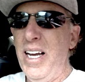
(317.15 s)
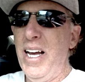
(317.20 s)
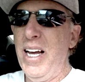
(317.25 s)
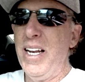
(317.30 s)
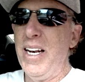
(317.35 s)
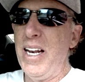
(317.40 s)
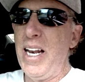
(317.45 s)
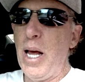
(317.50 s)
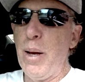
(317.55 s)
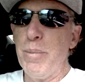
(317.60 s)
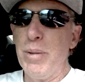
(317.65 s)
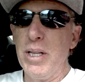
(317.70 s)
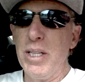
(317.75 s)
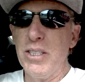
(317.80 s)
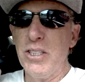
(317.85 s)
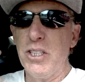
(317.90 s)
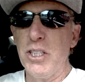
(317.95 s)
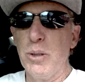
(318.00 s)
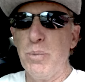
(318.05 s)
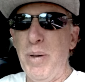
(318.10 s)
and an
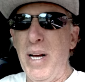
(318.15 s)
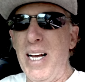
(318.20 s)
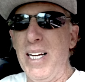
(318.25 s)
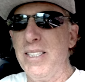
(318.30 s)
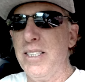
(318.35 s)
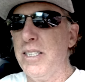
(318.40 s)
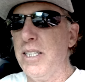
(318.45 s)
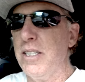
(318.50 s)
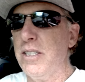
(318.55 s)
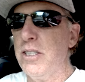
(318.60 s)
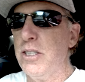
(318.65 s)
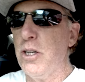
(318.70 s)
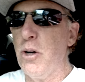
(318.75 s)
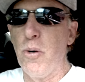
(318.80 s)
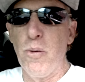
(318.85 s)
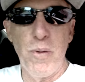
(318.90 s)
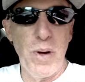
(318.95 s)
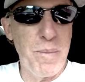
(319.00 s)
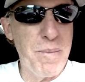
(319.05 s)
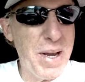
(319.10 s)
ambulance just passed us,
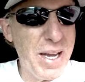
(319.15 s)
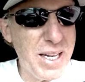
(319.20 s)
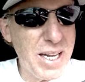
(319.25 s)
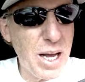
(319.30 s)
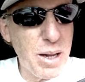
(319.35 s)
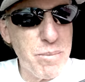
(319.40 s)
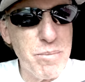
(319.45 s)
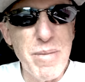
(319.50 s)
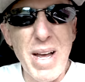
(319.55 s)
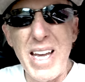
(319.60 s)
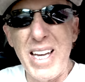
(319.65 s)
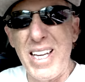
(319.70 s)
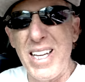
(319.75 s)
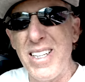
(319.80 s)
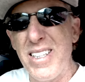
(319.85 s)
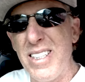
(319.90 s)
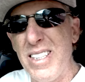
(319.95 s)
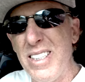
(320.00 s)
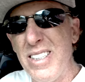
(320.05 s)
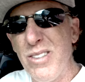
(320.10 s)
so we may not make
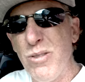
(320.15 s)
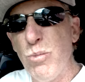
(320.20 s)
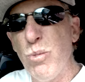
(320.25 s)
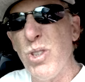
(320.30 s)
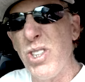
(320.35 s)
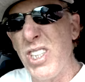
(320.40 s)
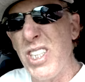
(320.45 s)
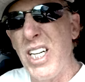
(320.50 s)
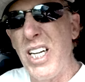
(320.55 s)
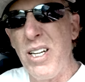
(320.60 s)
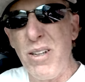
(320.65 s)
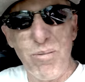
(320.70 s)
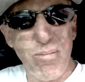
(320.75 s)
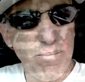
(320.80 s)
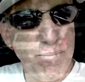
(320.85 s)
it. We'll see.